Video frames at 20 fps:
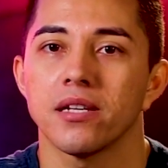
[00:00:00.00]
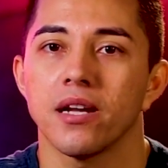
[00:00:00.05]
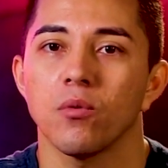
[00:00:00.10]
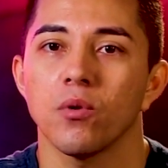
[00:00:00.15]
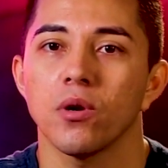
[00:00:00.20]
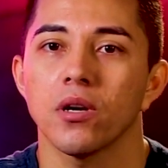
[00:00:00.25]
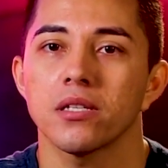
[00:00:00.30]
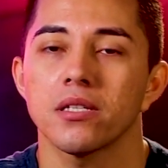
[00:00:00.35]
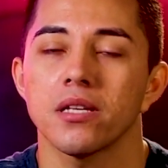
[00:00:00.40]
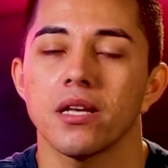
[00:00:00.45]

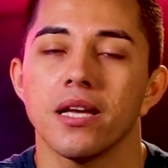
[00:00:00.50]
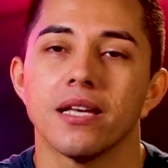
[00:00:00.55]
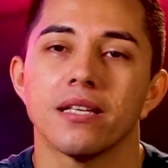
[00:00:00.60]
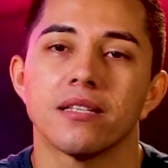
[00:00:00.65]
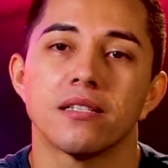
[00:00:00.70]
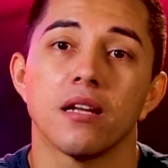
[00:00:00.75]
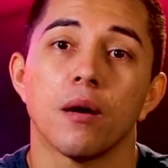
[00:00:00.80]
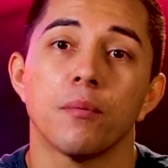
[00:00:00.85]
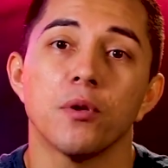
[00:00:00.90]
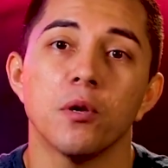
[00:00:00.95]
networks
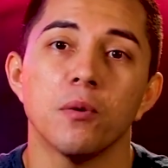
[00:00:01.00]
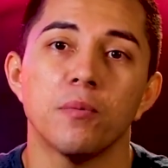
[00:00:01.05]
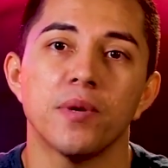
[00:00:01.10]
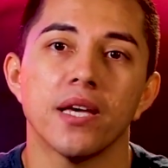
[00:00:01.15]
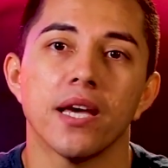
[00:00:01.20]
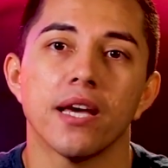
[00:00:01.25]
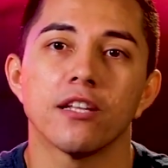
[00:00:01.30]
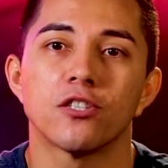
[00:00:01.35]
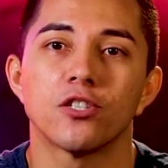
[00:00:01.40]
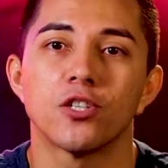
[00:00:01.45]
is
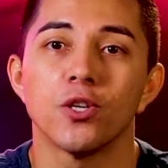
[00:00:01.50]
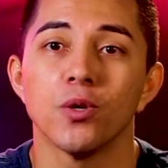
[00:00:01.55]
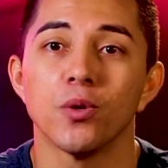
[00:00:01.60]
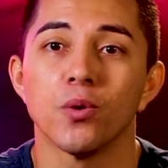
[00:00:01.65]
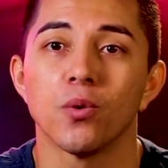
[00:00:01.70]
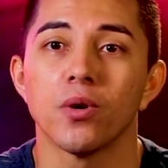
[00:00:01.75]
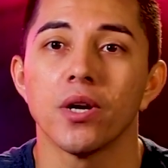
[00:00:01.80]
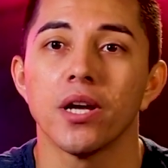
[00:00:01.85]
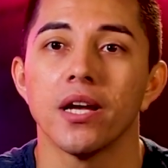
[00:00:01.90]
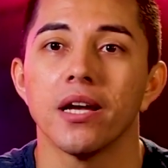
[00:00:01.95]

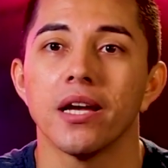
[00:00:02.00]
WPA2,